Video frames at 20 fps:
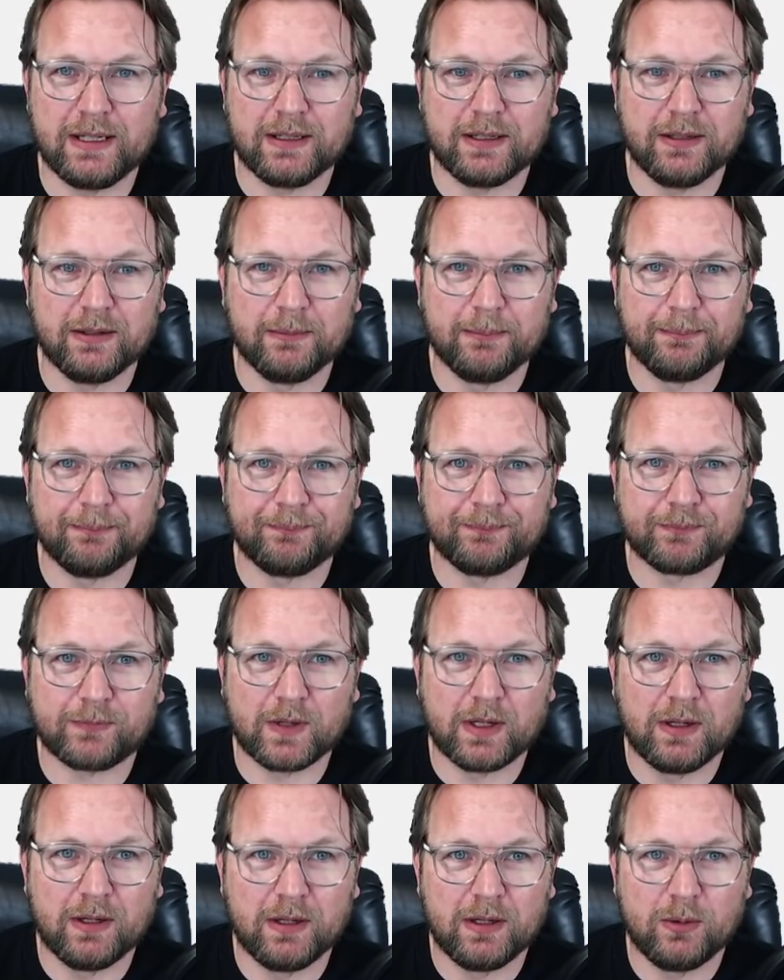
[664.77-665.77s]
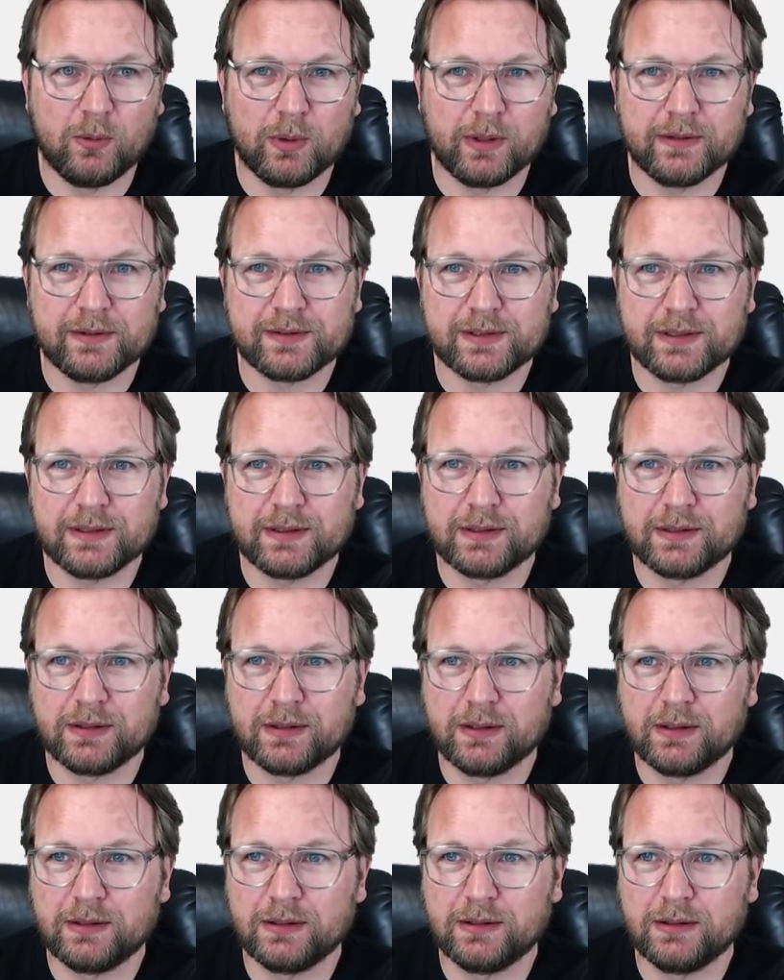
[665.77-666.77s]
here, where is it?
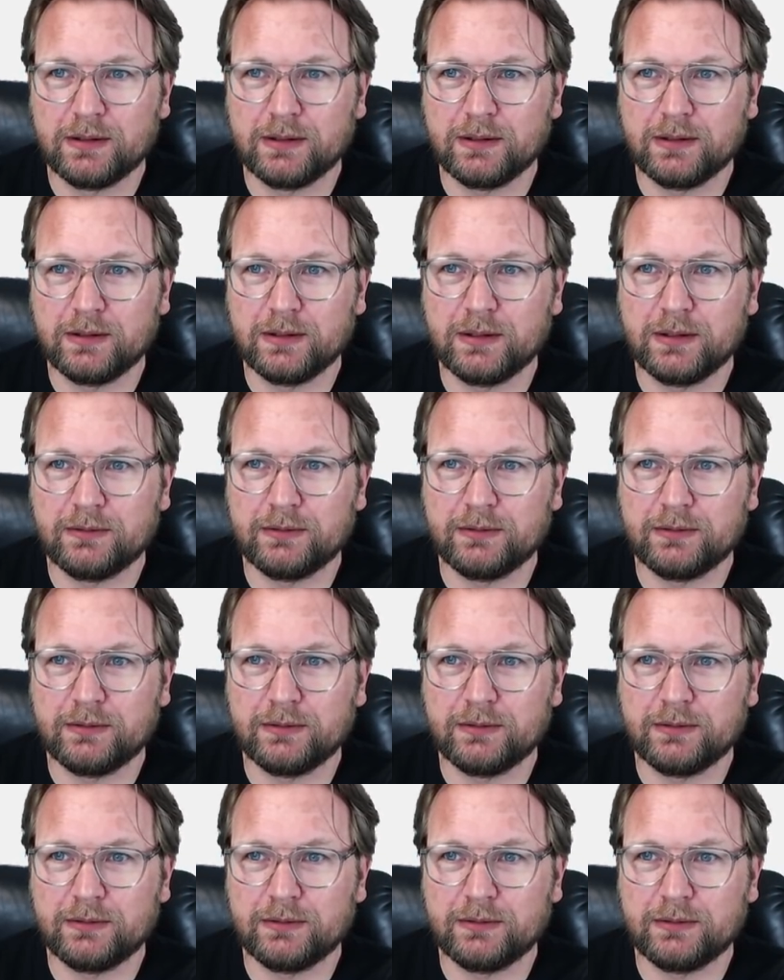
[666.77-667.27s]
Oh, I